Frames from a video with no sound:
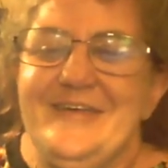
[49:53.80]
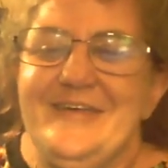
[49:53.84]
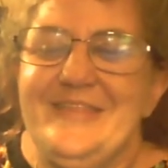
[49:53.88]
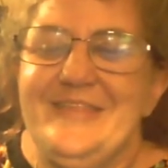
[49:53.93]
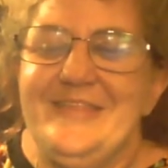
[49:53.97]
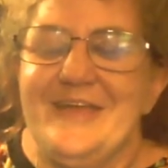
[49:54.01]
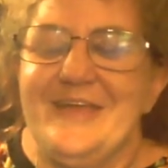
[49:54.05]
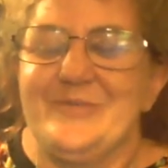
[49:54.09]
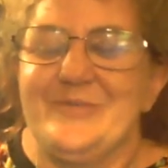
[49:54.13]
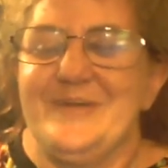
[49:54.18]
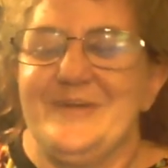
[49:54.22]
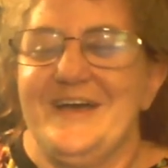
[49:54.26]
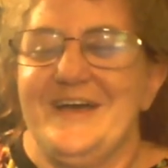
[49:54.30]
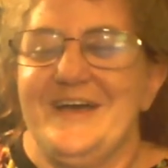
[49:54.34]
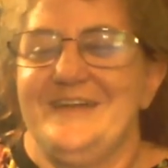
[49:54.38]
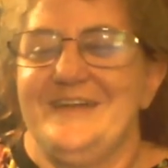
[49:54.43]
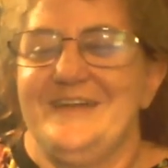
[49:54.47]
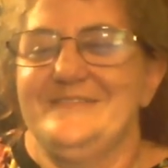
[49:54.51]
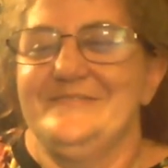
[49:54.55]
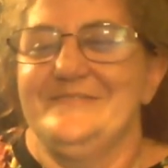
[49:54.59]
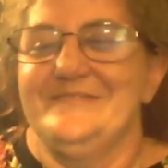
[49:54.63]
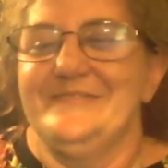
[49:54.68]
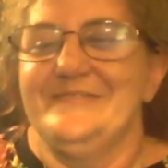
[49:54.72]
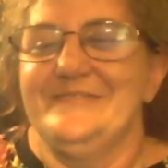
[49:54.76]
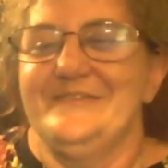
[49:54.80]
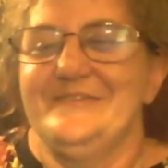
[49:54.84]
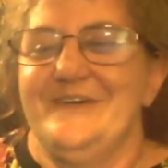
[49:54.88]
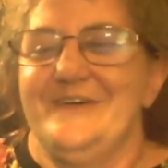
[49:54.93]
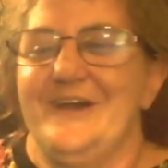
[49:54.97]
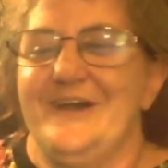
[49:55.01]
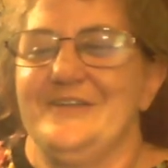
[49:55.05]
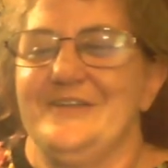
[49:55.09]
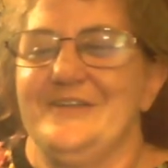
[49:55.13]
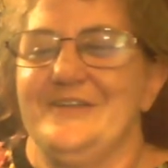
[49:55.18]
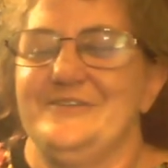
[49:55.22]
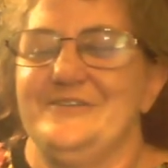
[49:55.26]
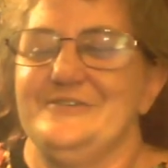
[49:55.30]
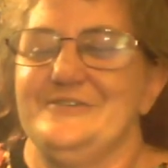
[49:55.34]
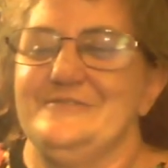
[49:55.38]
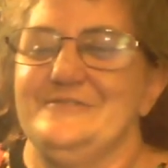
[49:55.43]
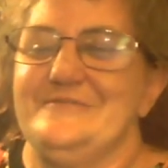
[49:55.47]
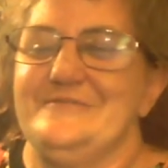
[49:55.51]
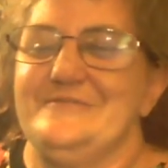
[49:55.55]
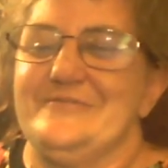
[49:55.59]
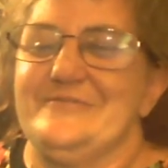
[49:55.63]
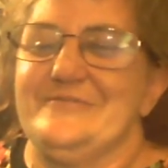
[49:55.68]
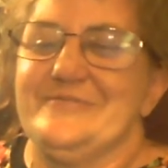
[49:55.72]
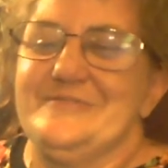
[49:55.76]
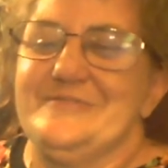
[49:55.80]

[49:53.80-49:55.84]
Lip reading: that's what I ought to do.